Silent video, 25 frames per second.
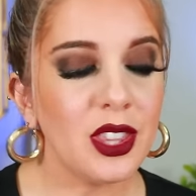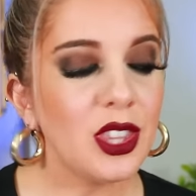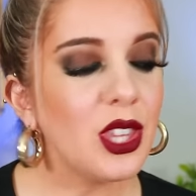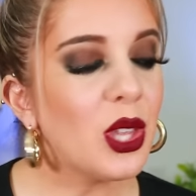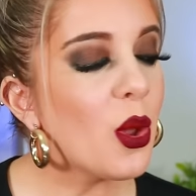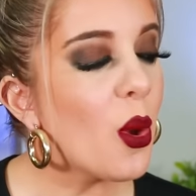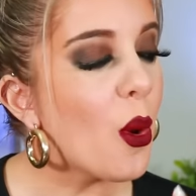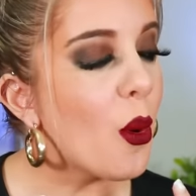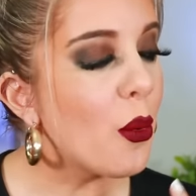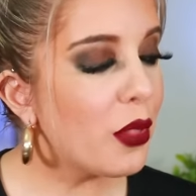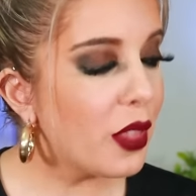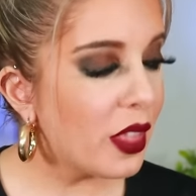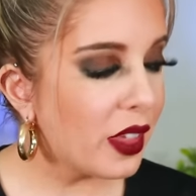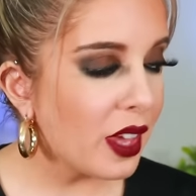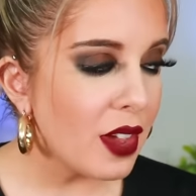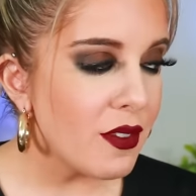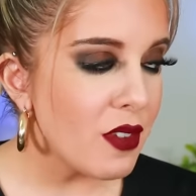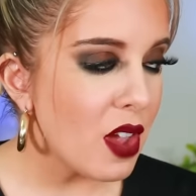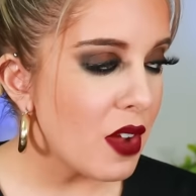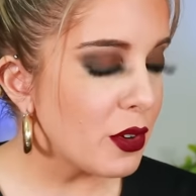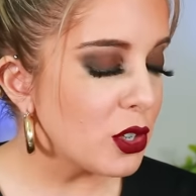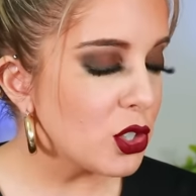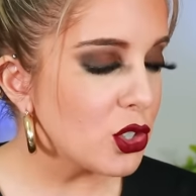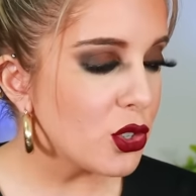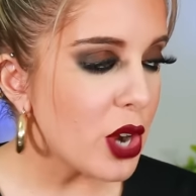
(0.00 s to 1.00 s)
The only thing I've
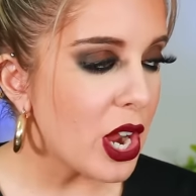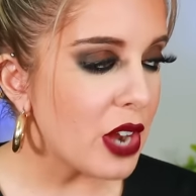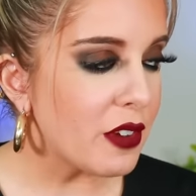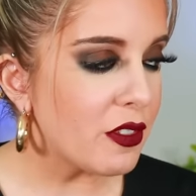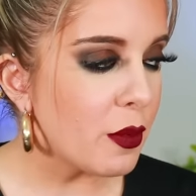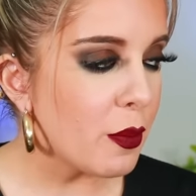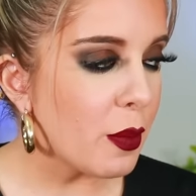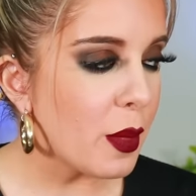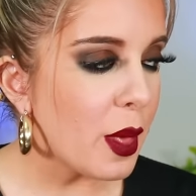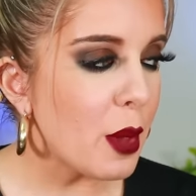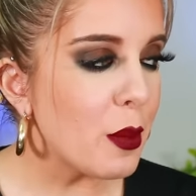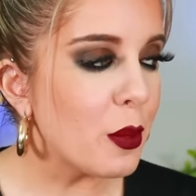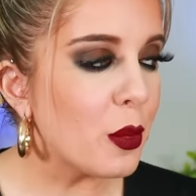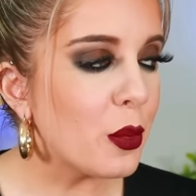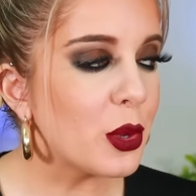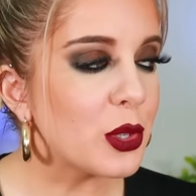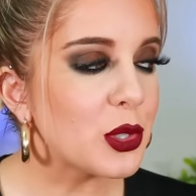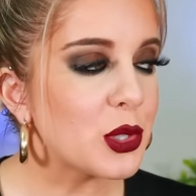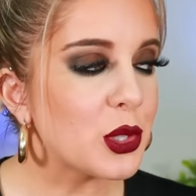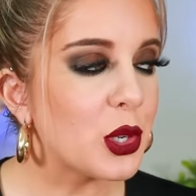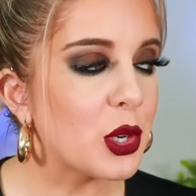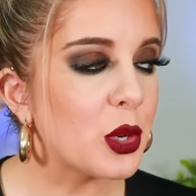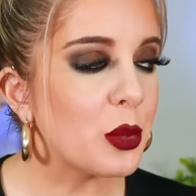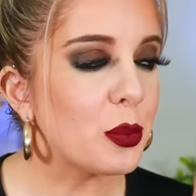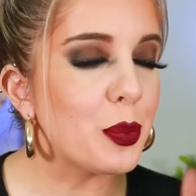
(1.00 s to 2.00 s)
ever tried from them
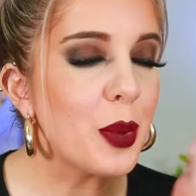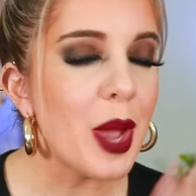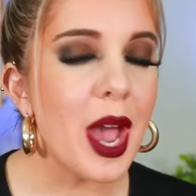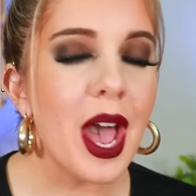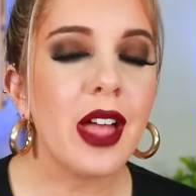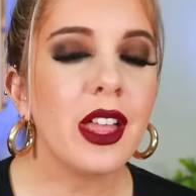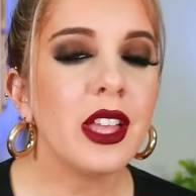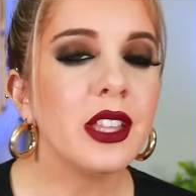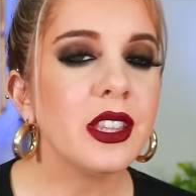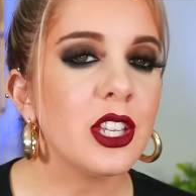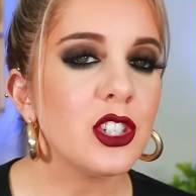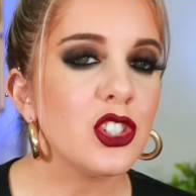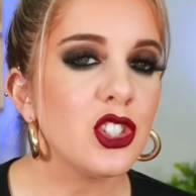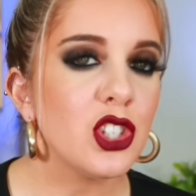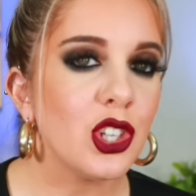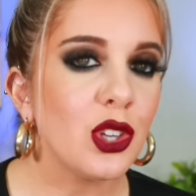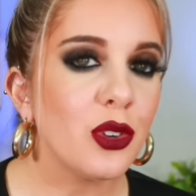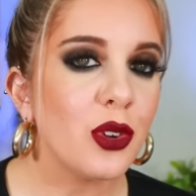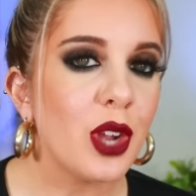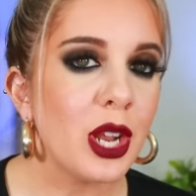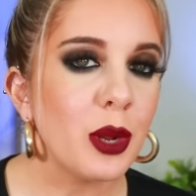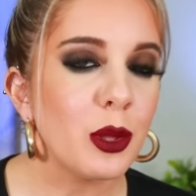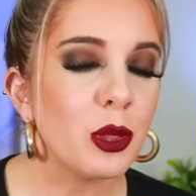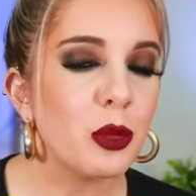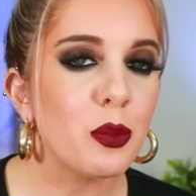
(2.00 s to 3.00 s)
was her palette that she
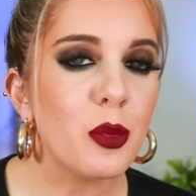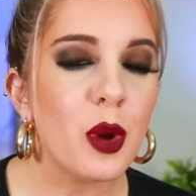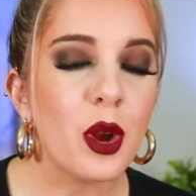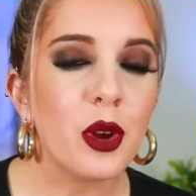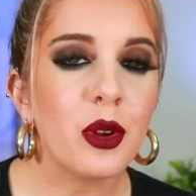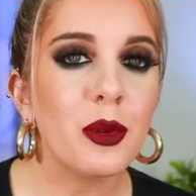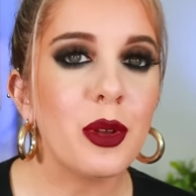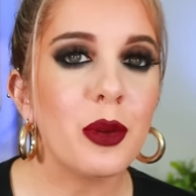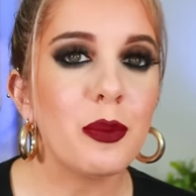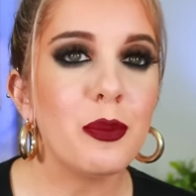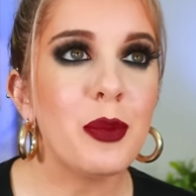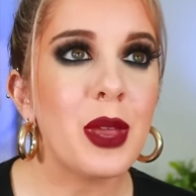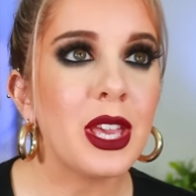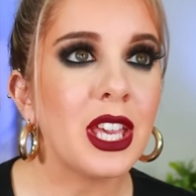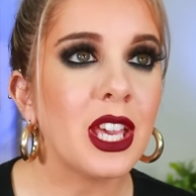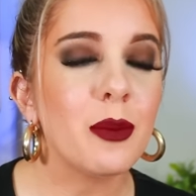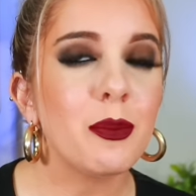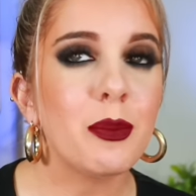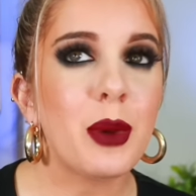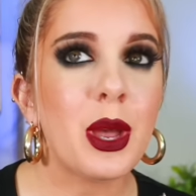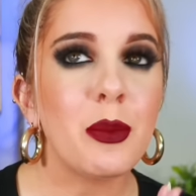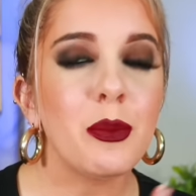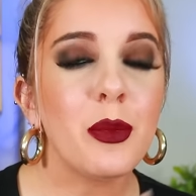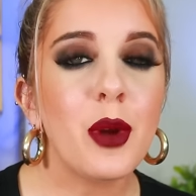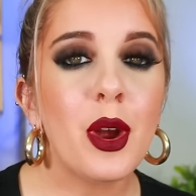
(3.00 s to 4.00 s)
created with Mar uh, Makeup
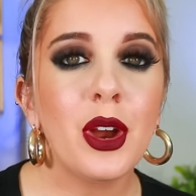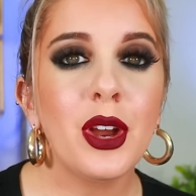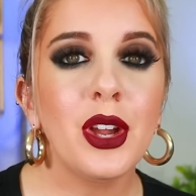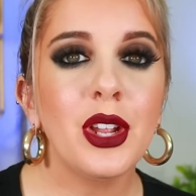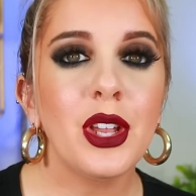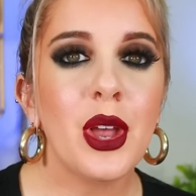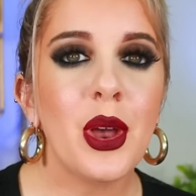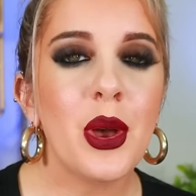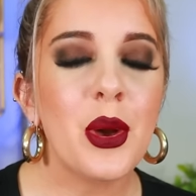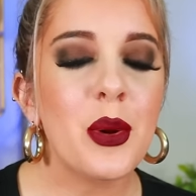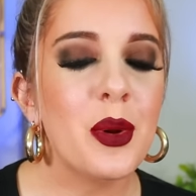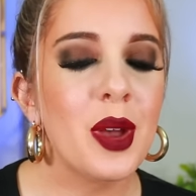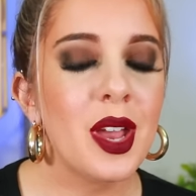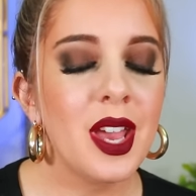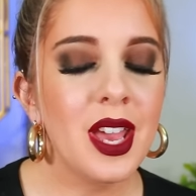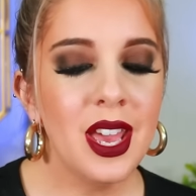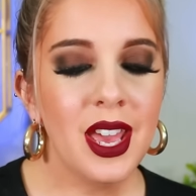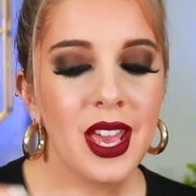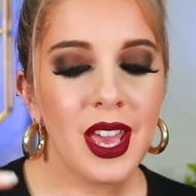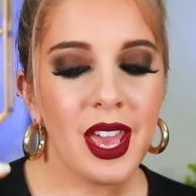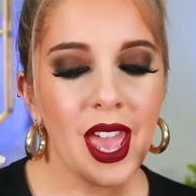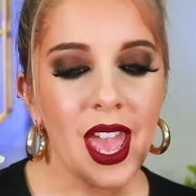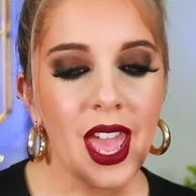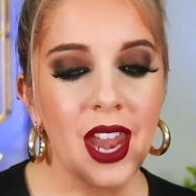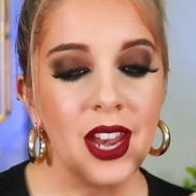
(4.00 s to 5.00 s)
by Mario,
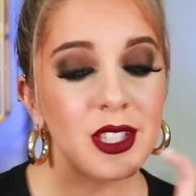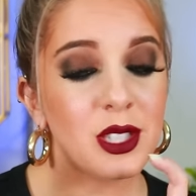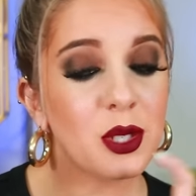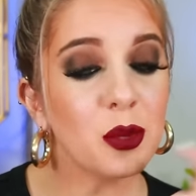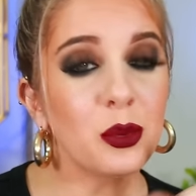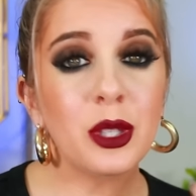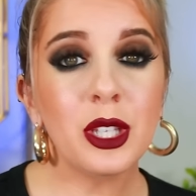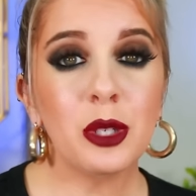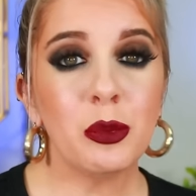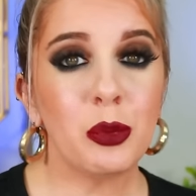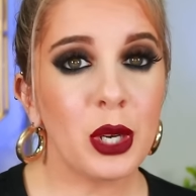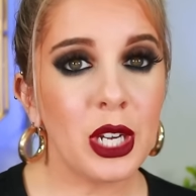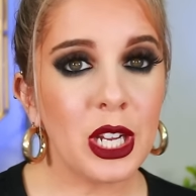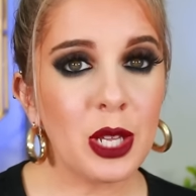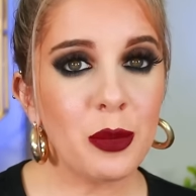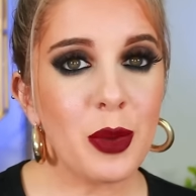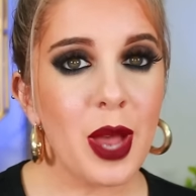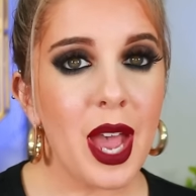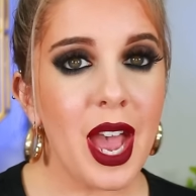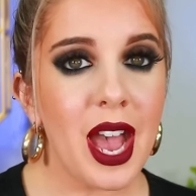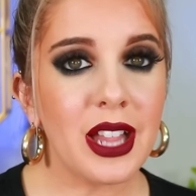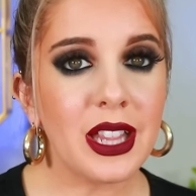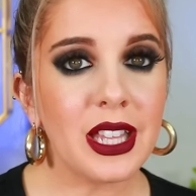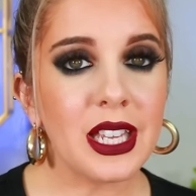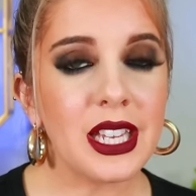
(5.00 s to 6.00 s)
and it's a really pretty
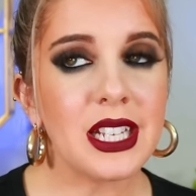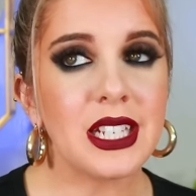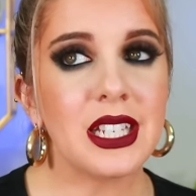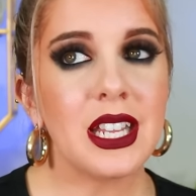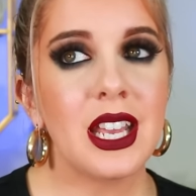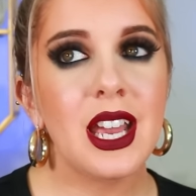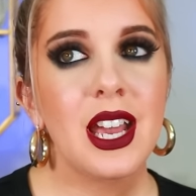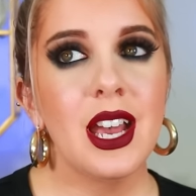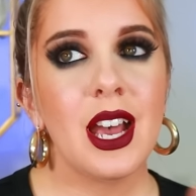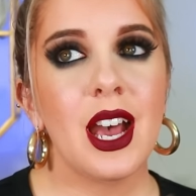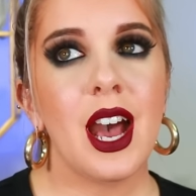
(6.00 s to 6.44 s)
palette.